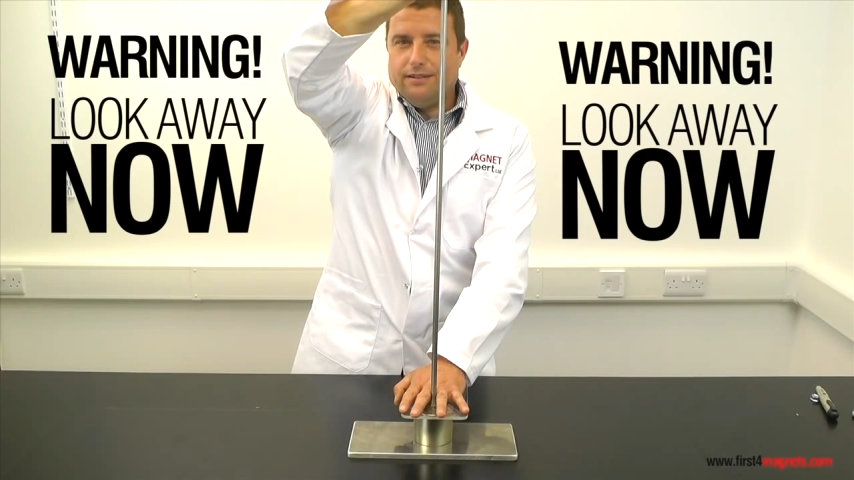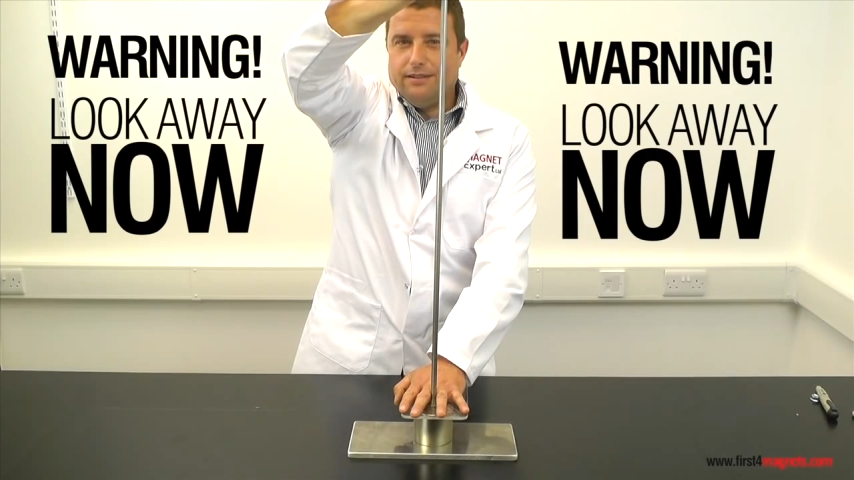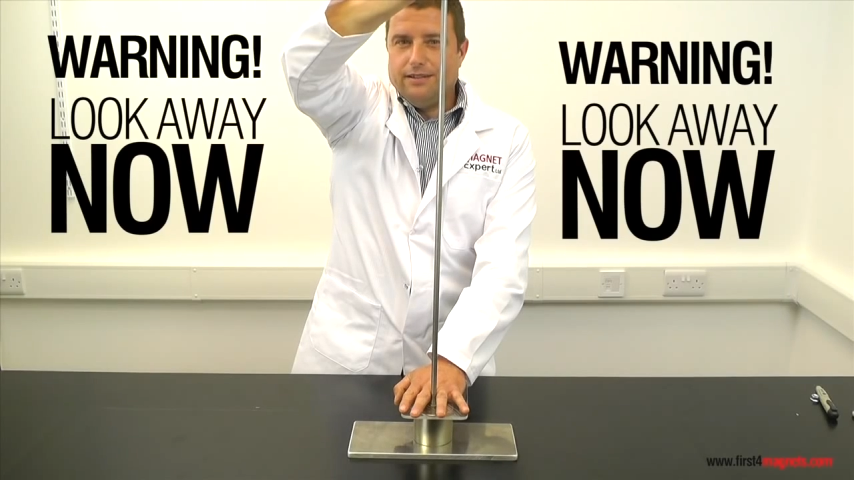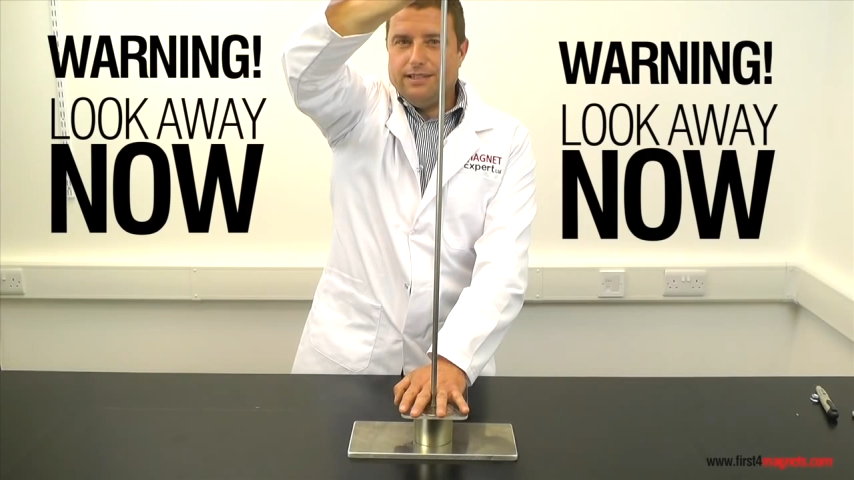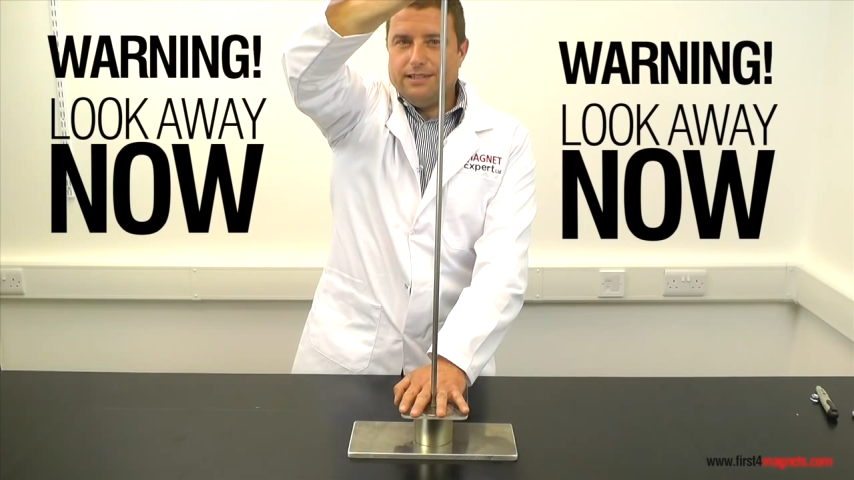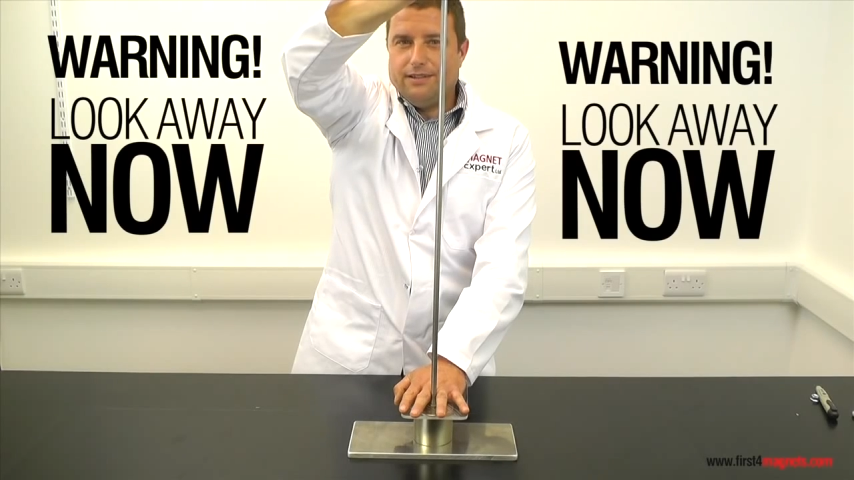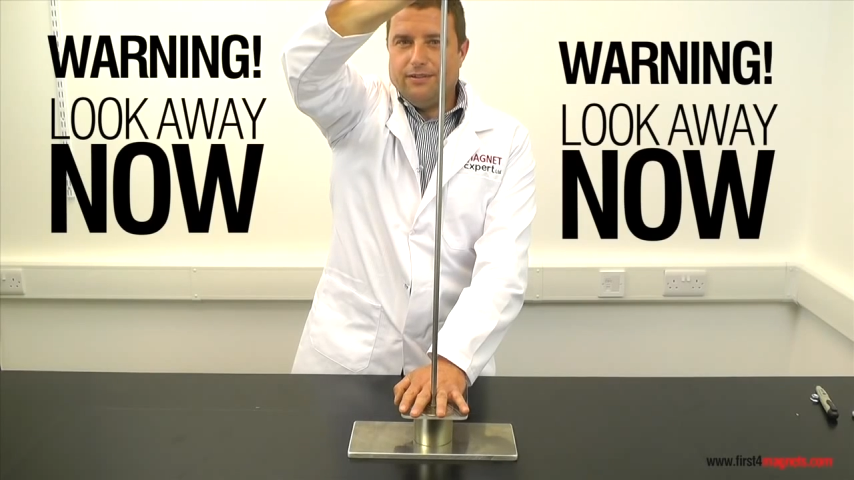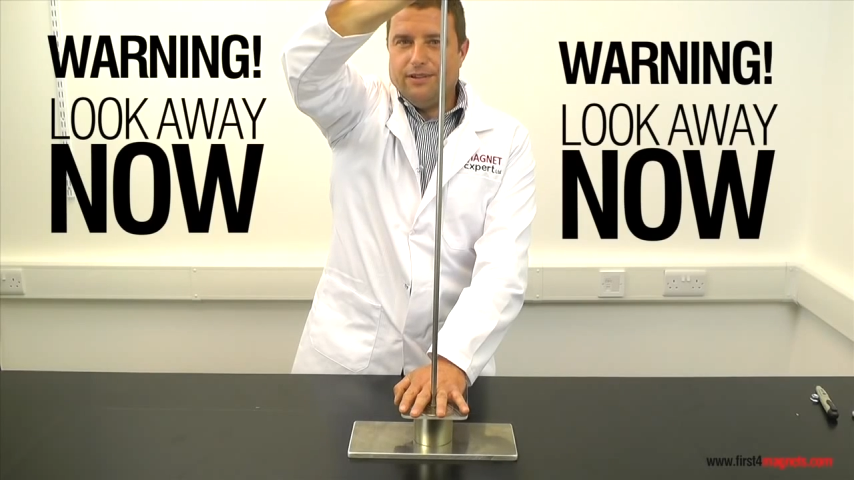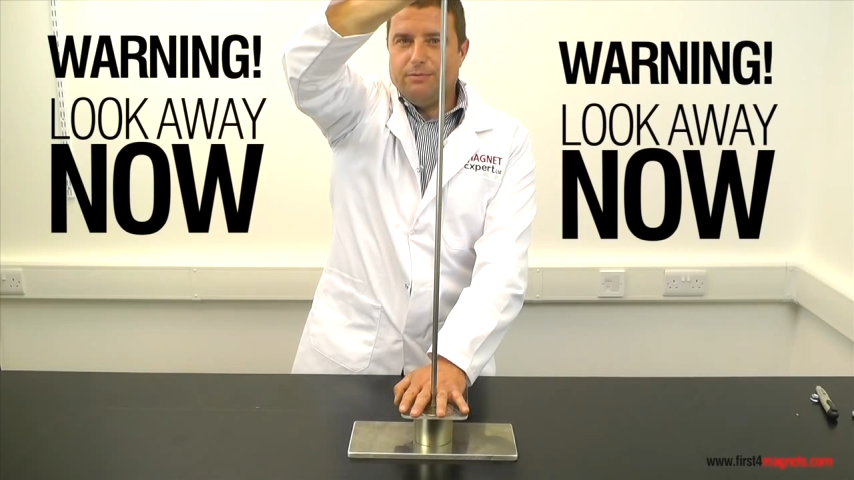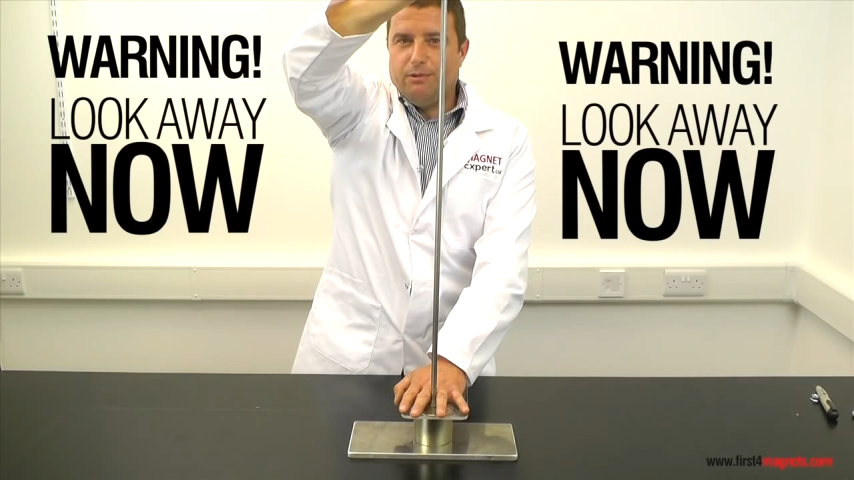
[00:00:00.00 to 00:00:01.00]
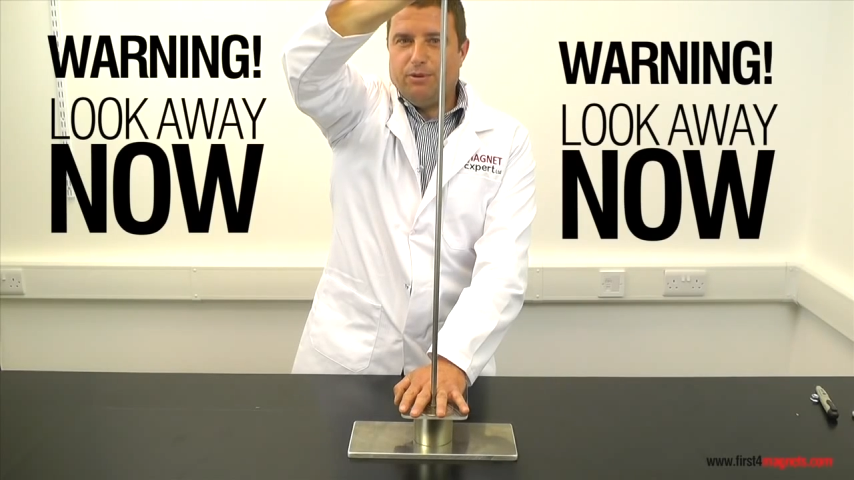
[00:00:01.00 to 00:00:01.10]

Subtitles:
This isn't going to be